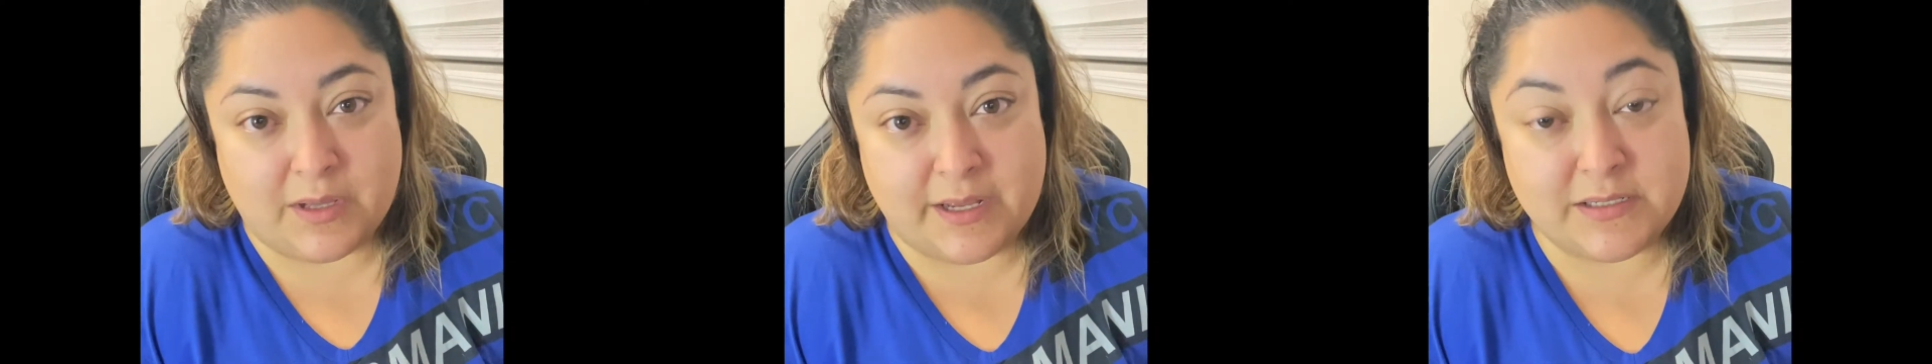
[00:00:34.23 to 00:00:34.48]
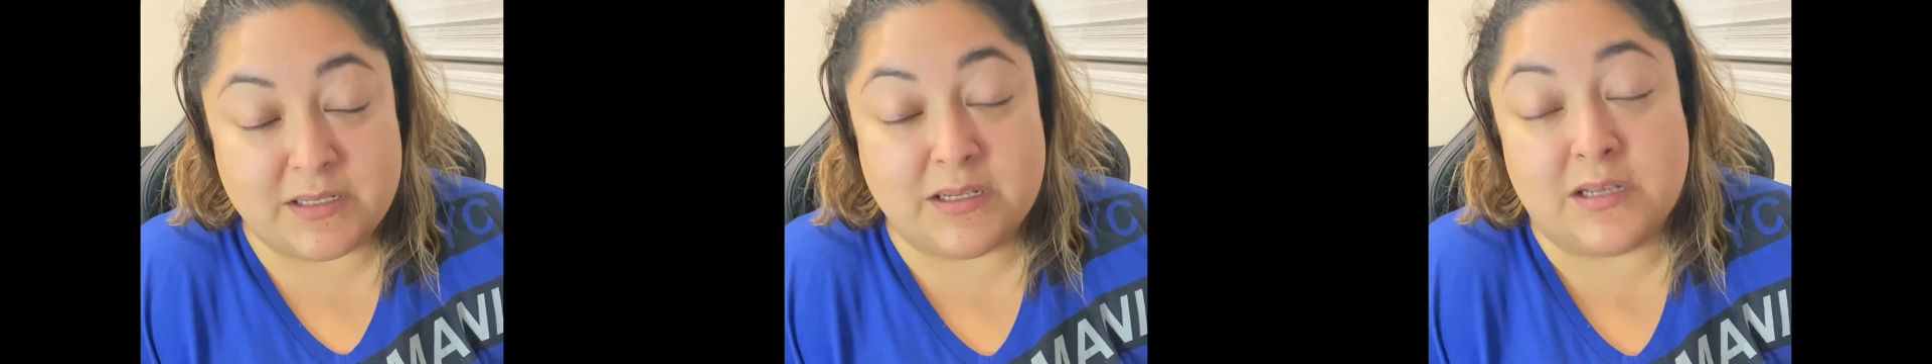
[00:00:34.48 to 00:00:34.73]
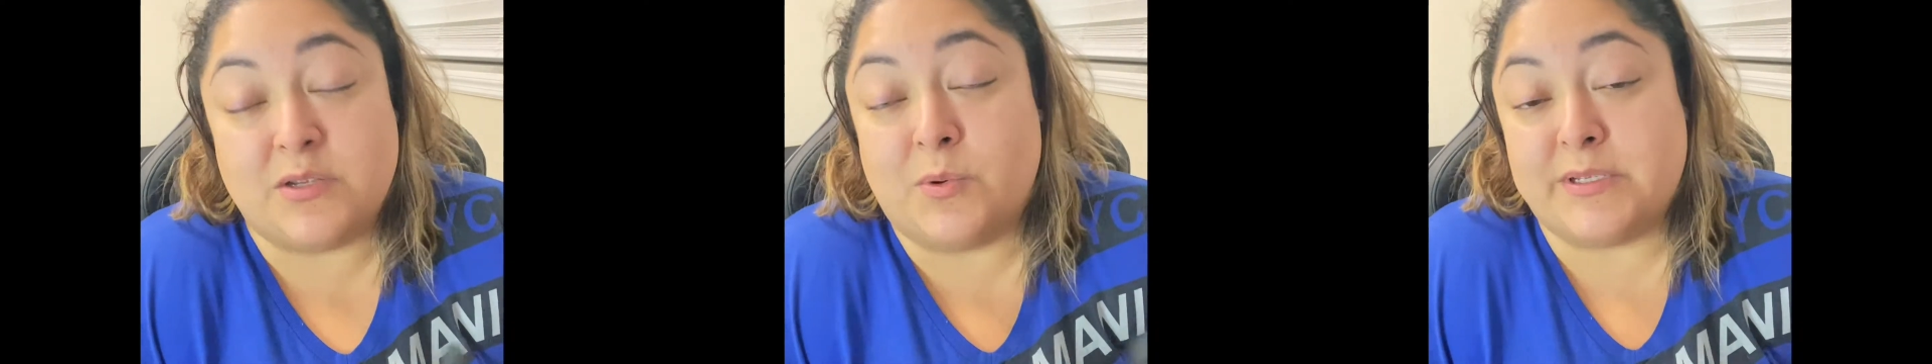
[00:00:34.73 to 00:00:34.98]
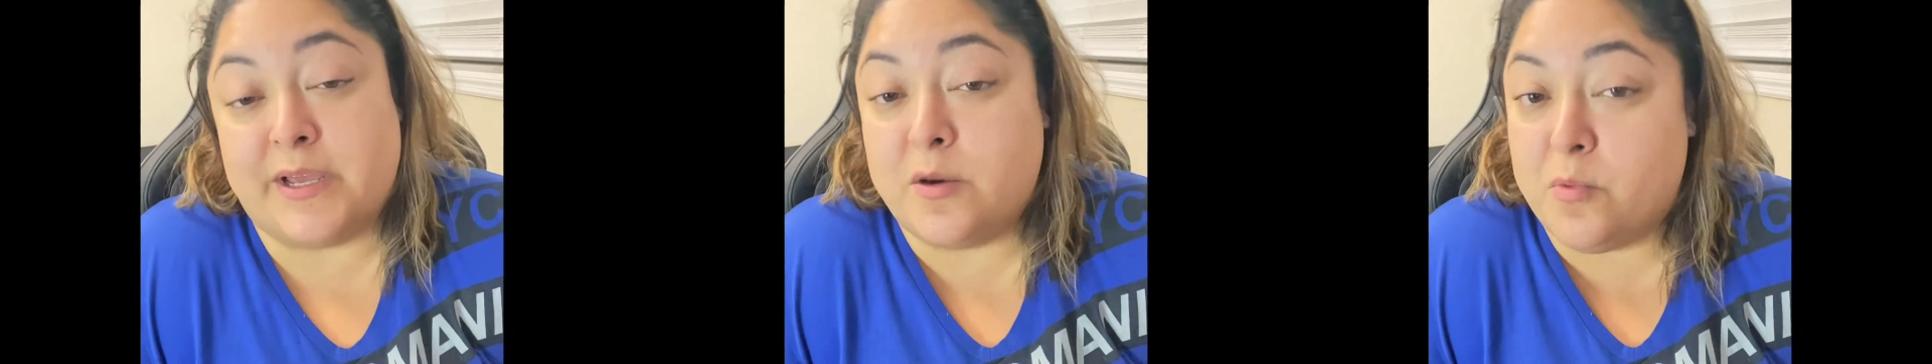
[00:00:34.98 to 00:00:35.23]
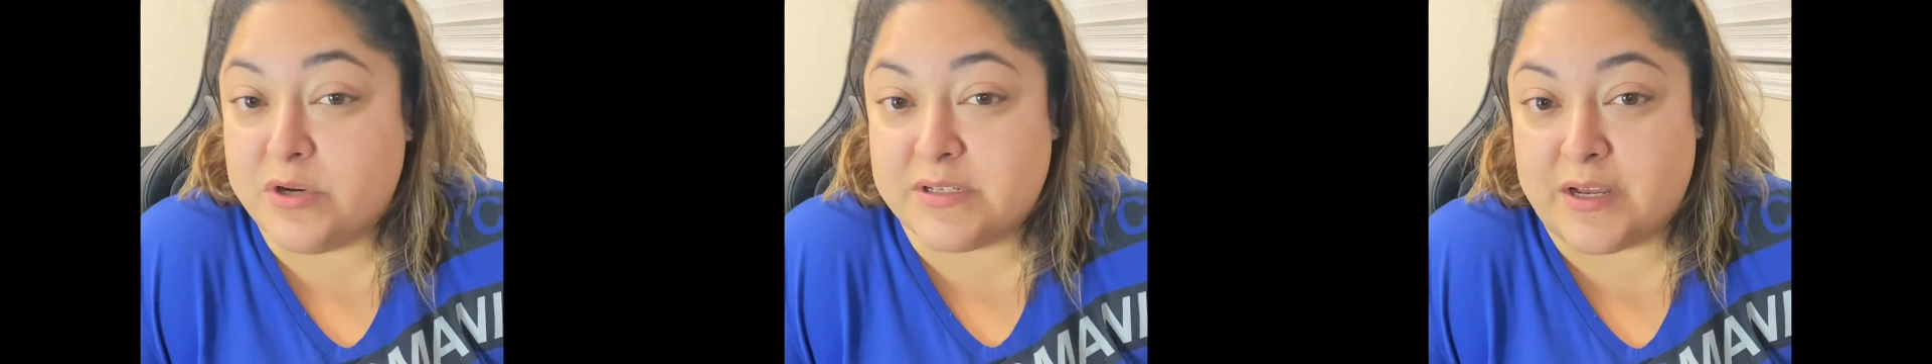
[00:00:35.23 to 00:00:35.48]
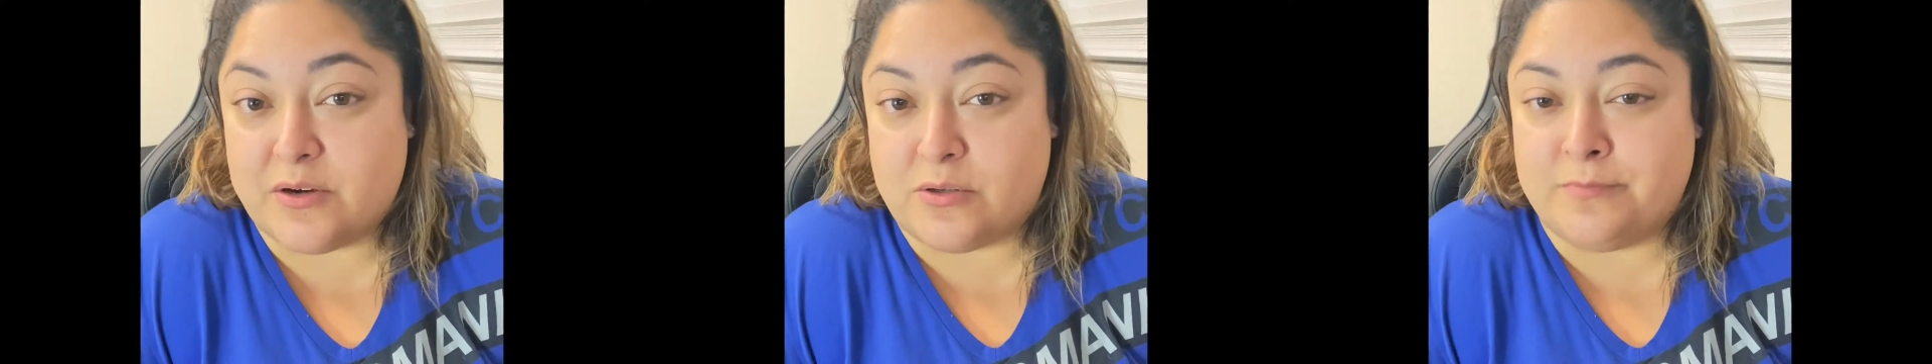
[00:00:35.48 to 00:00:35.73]
license because he wants to get a
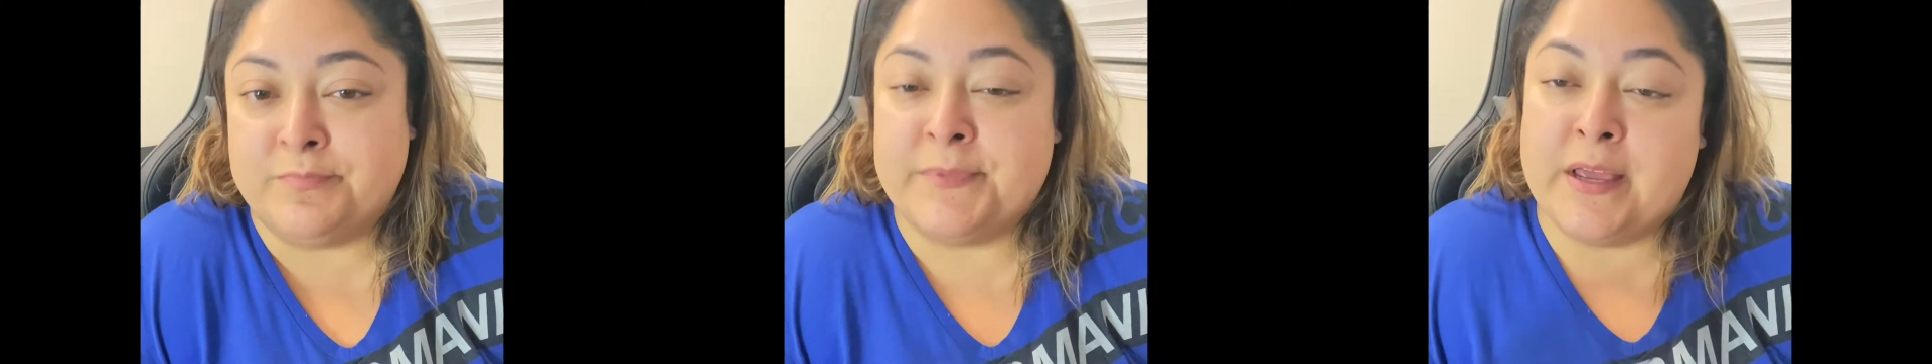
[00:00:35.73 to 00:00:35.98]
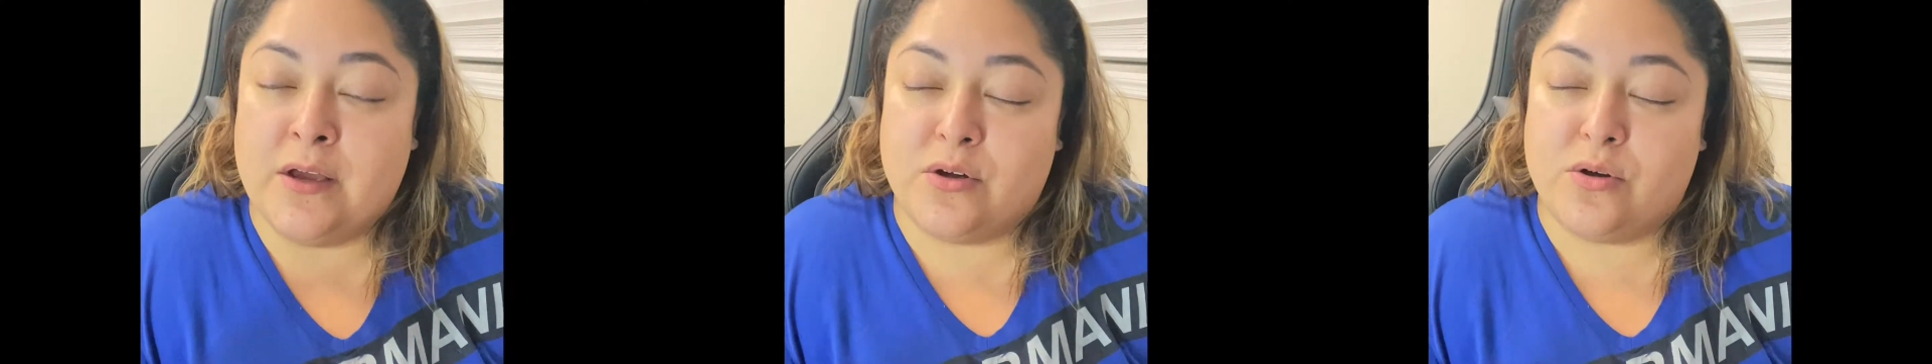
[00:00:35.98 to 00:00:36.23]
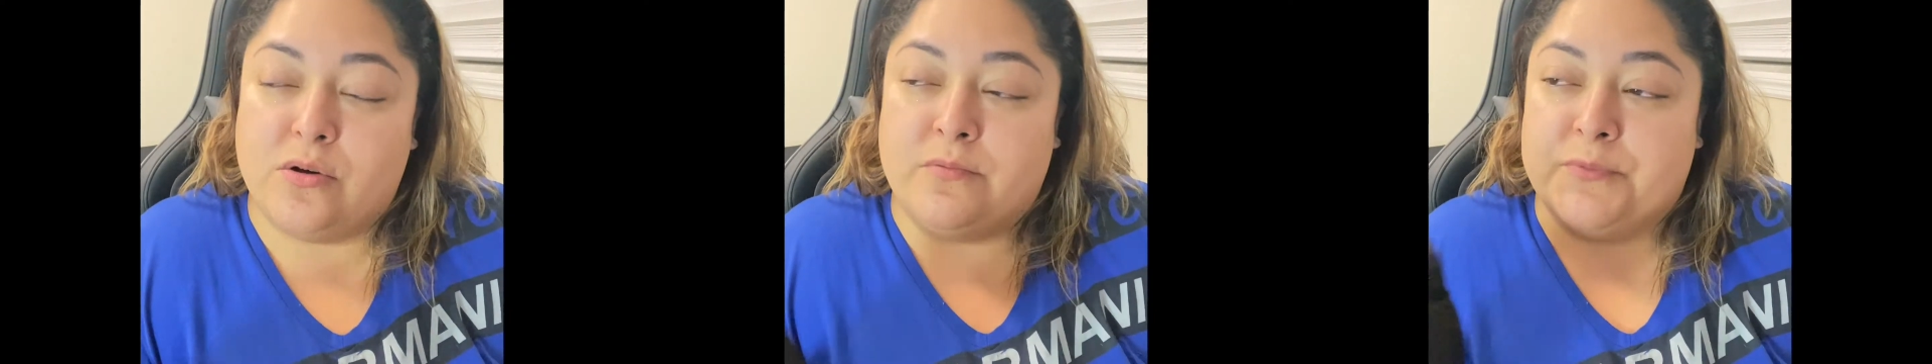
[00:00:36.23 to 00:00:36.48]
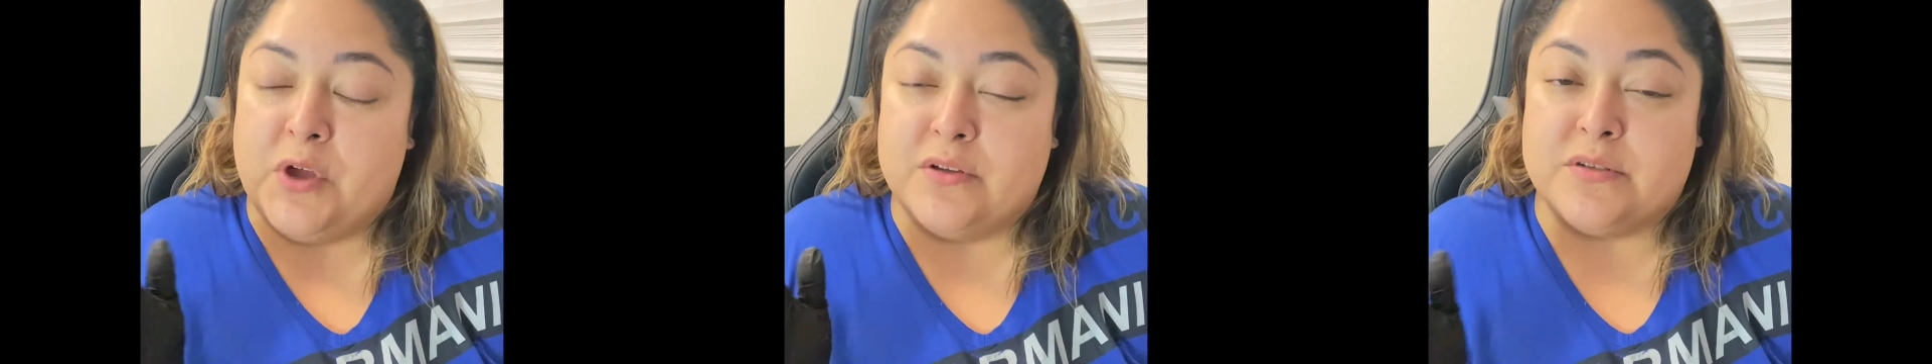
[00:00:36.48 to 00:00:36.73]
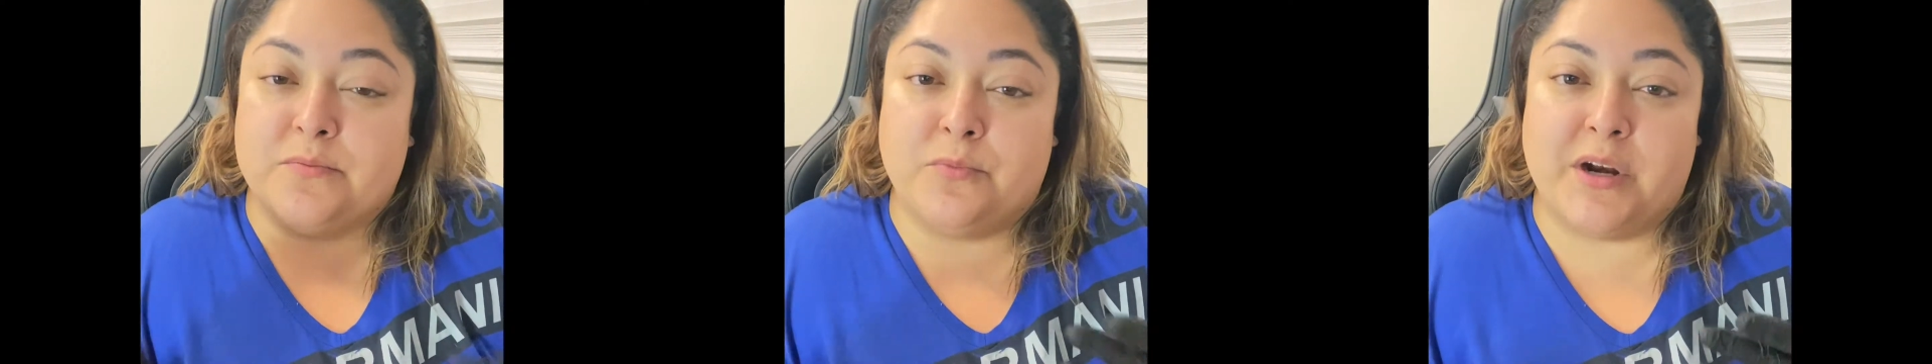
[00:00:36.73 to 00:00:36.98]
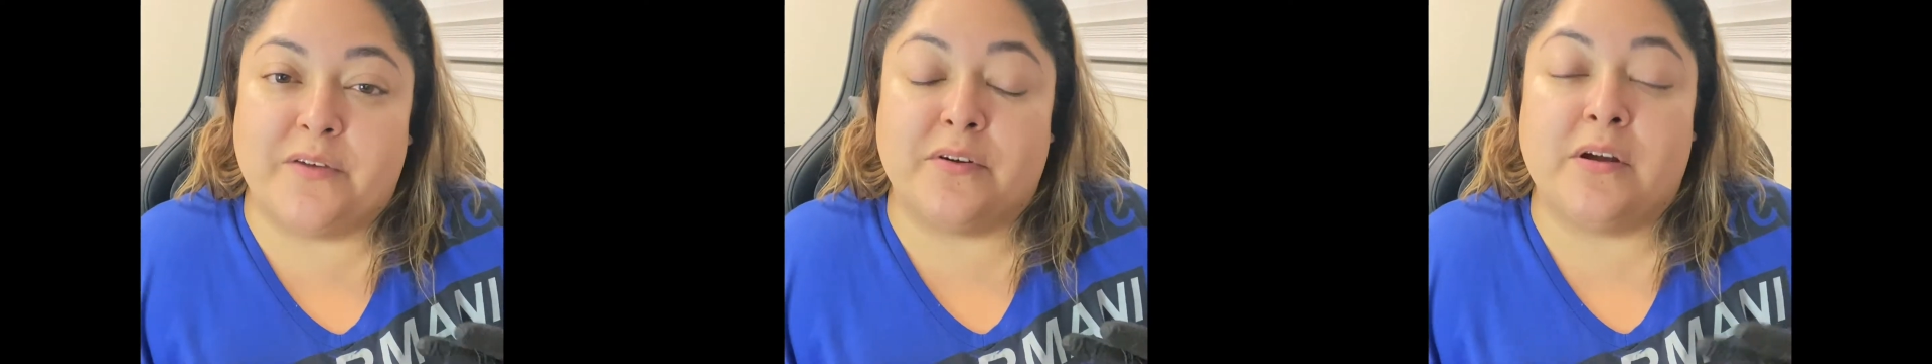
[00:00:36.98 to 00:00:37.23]
motorcycle. Cool, awesome,
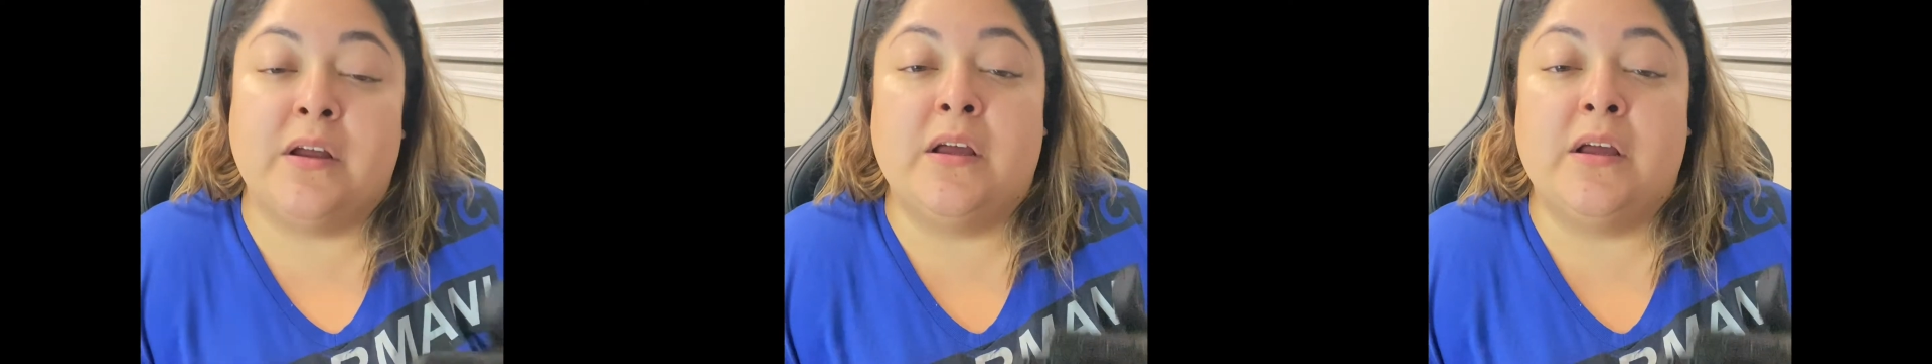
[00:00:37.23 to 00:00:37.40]
whatever.